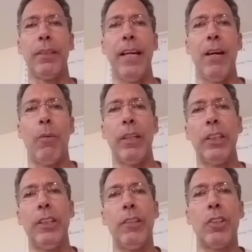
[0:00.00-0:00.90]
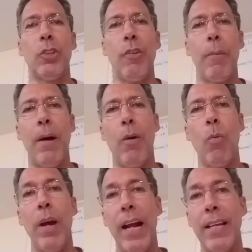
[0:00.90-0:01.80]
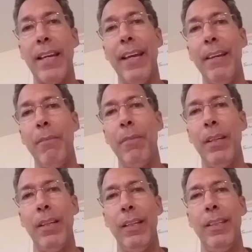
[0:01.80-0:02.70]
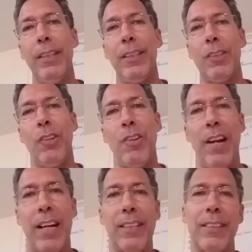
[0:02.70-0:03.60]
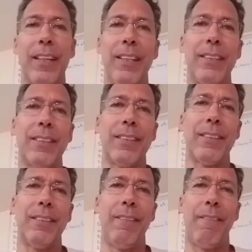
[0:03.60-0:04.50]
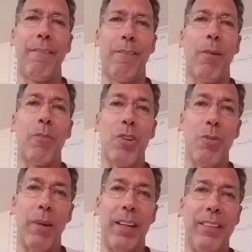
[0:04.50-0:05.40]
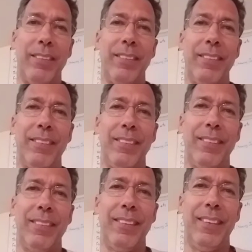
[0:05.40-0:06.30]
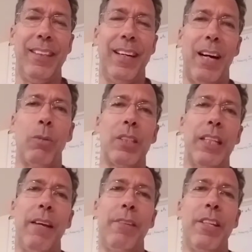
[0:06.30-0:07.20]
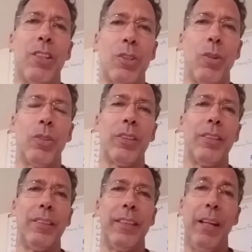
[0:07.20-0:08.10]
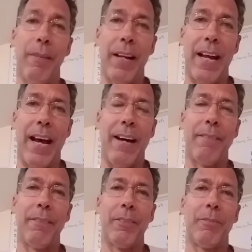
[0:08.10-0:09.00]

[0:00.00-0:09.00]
today, I want to share a story about when I came to the United States from Cuba. I was 11 years old, 11 and a half,